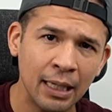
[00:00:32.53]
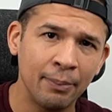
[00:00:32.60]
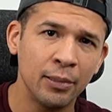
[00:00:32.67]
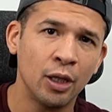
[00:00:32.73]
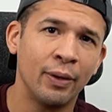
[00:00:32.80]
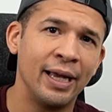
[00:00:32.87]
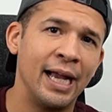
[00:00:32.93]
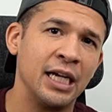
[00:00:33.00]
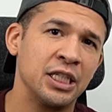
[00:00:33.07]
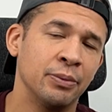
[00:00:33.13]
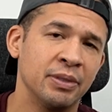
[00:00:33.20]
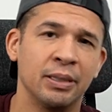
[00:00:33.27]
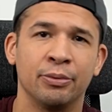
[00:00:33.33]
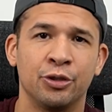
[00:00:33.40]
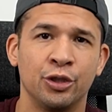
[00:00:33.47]
down below I actually
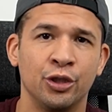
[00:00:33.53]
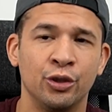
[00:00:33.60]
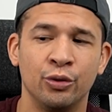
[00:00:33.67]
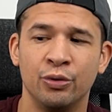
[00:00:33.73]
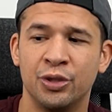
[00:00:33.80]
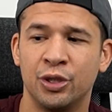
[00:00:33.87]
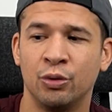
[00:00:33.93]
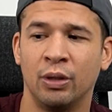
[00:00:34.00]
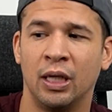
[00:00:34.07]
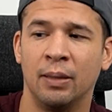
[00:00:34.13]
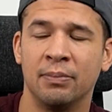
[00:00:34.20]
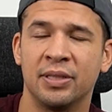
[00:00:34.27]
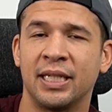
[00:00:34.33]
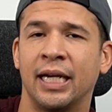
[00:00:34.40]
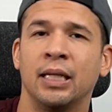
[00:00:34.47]
was able to use to
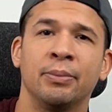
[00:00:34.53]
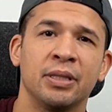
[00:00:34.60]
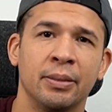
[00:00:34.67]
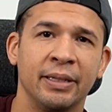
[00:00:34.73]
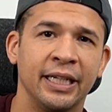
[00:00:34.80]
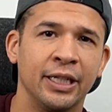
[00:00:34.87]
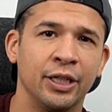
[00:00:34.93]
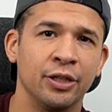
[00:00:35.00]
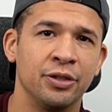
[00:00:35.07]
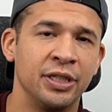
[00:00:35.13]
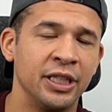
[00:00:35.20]
sign up with them and get a good